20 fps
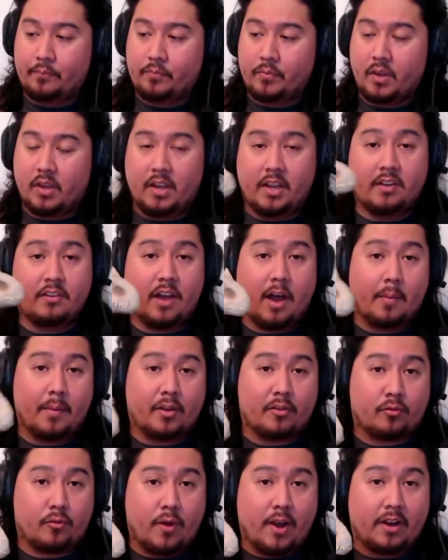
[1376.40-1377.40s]

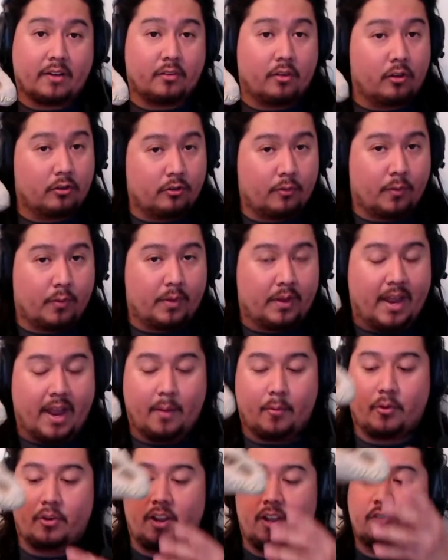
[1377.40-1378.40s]
Indominus Rex, also from the Camp
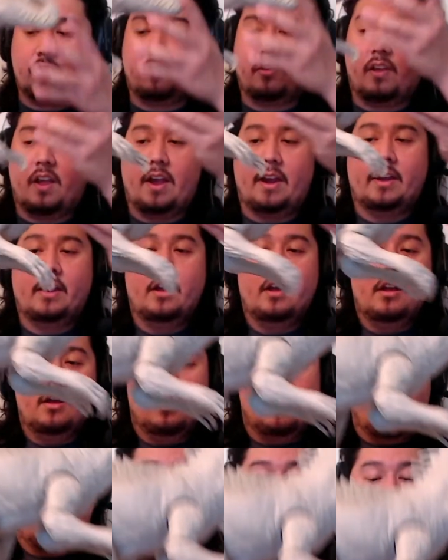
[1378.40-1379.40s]
Cretaceous line.
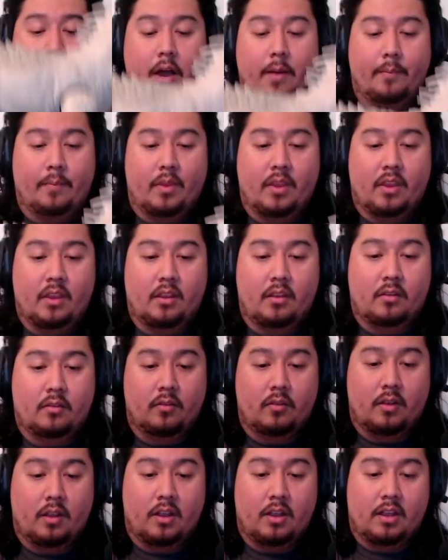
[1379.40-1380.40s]

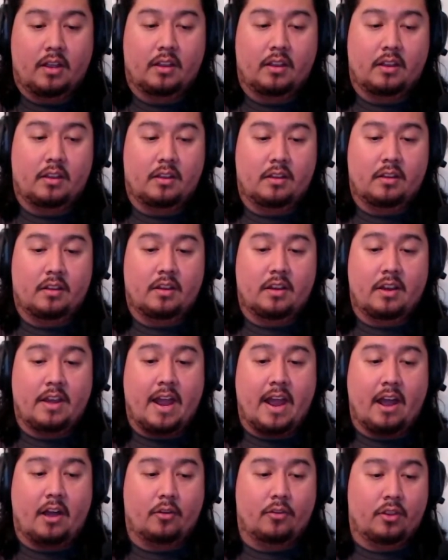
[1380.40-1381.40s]

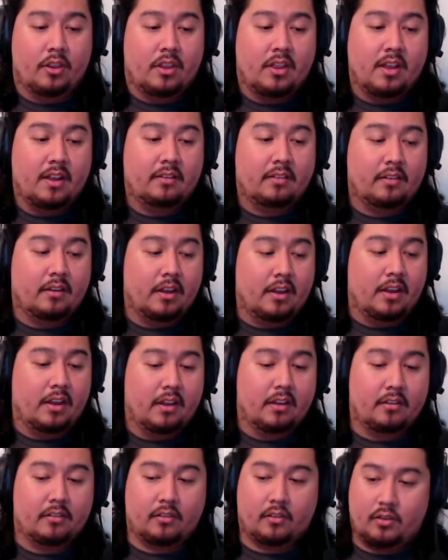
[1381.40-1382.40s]
Now, this
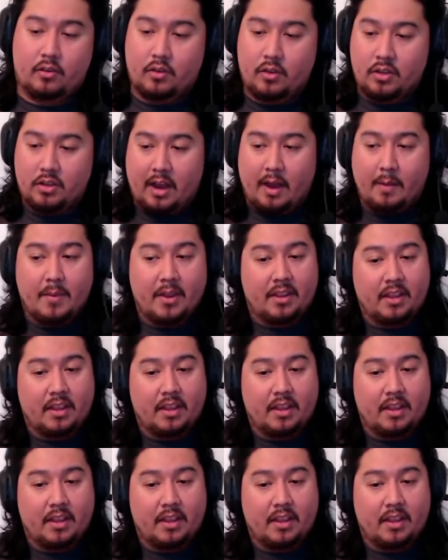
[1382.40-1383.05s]
is, I mean, they